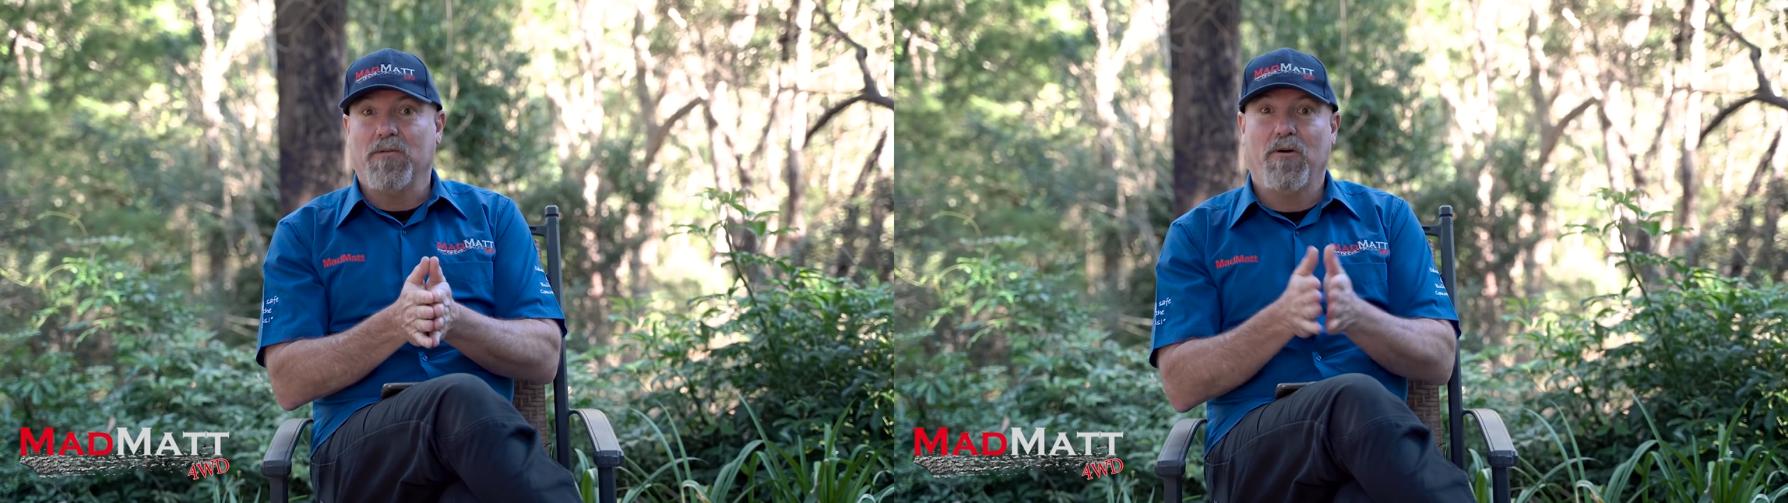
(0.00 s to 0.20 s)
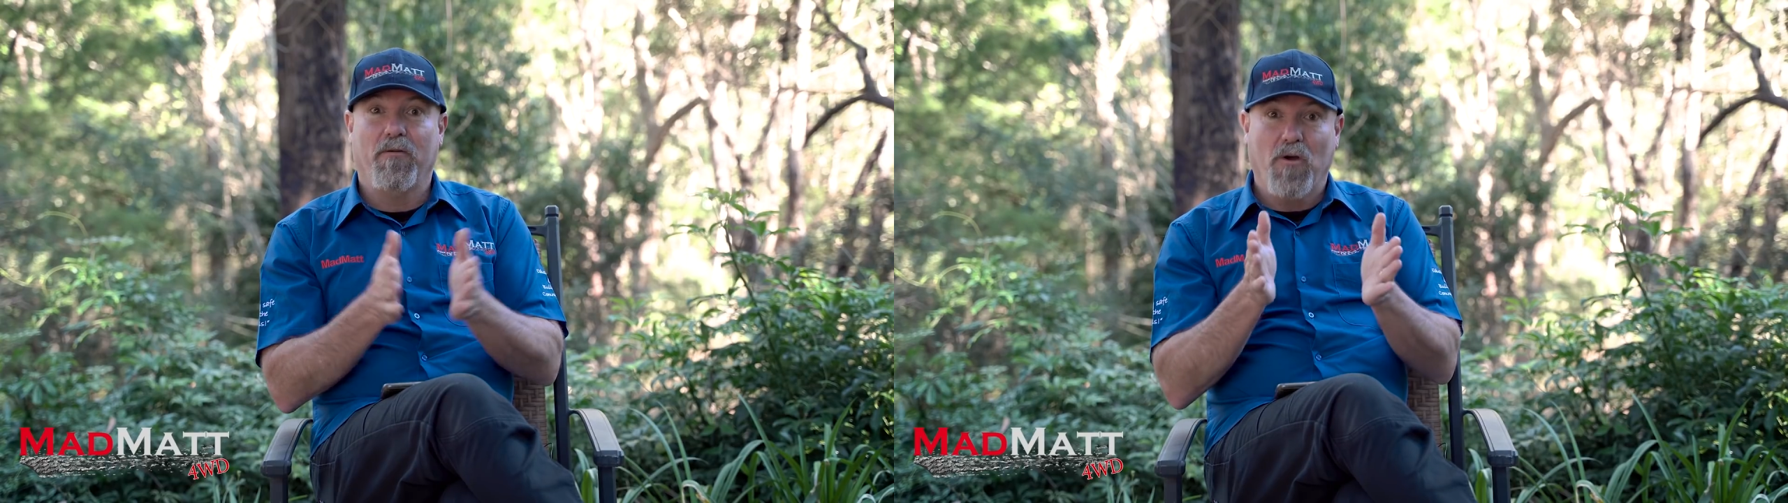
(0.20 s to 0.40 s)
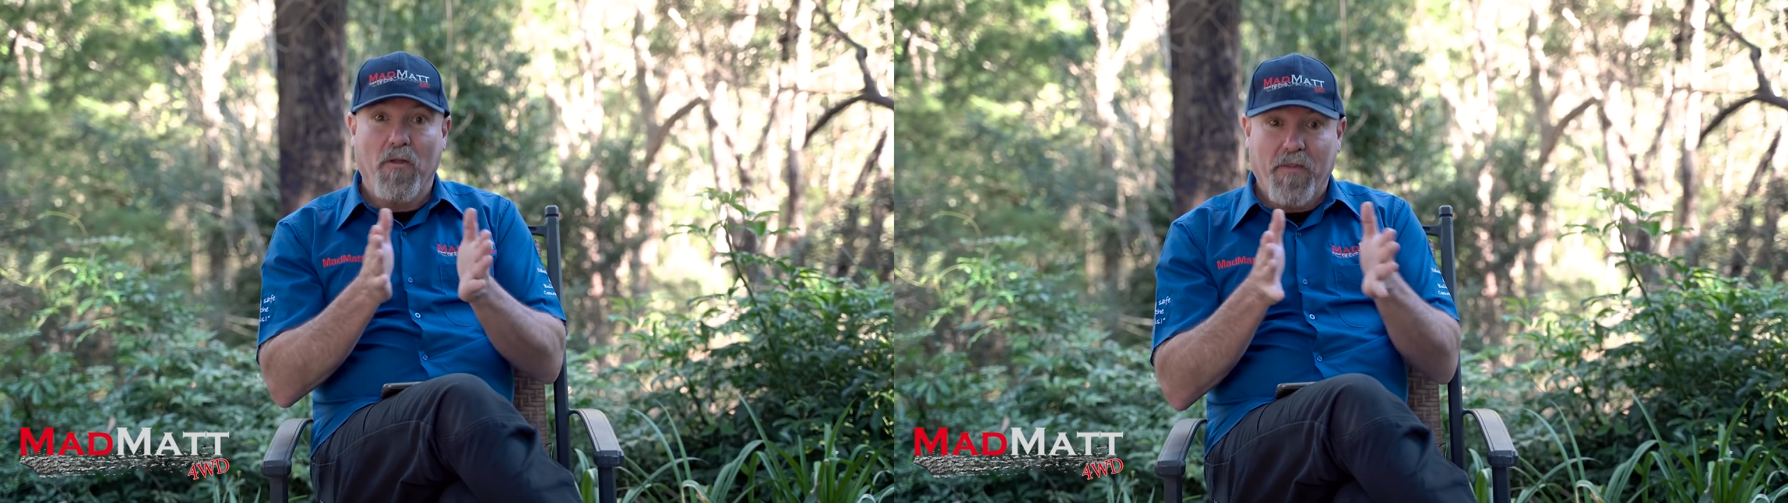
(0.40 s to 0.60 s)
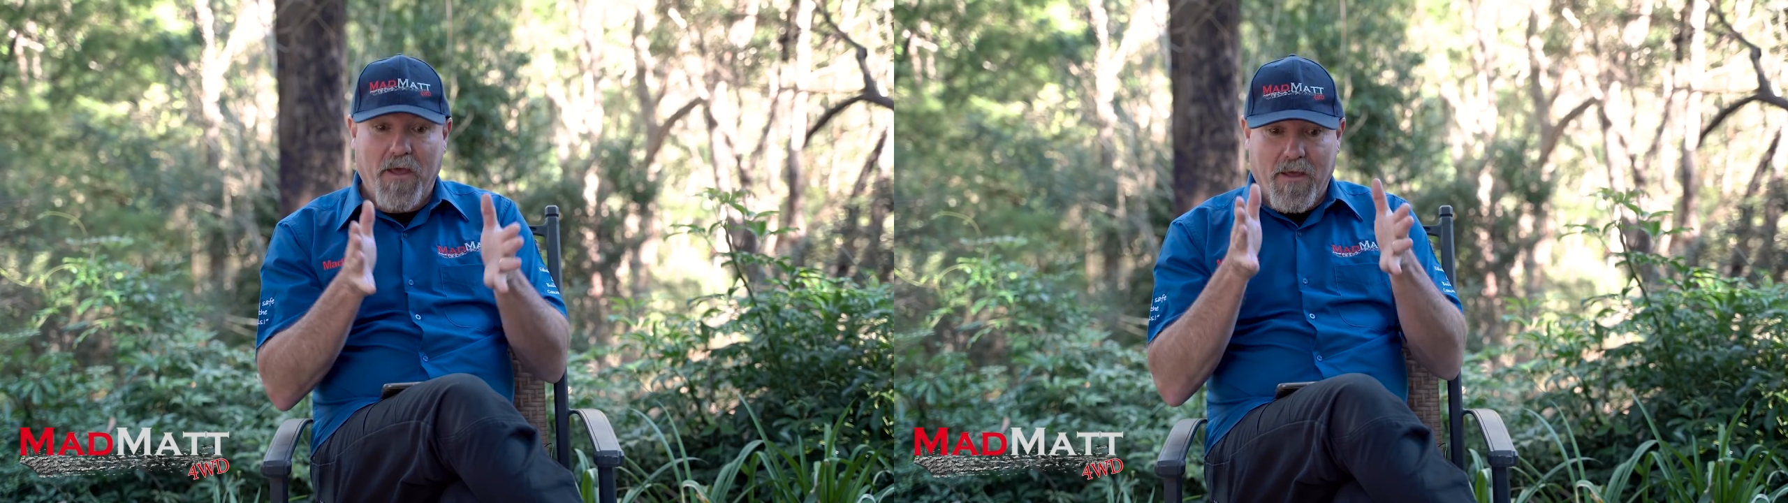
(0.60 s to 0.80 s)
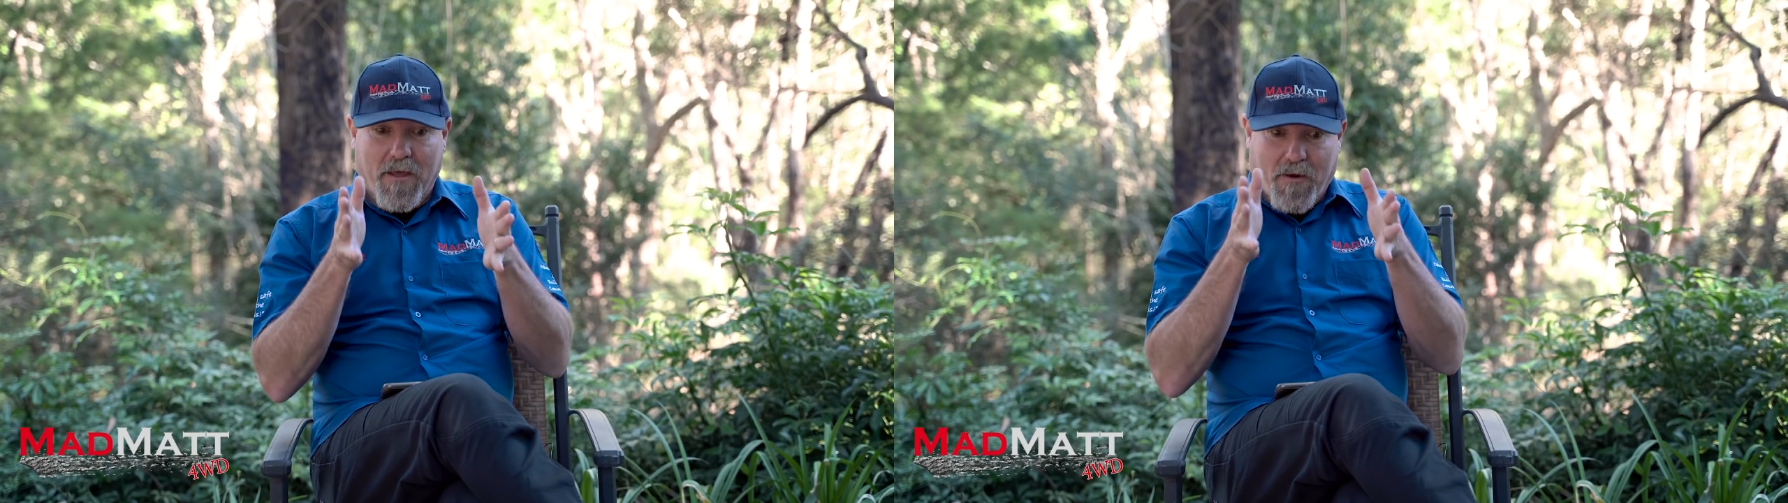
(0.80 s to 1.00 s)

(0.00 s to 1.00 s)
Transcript: So I've got the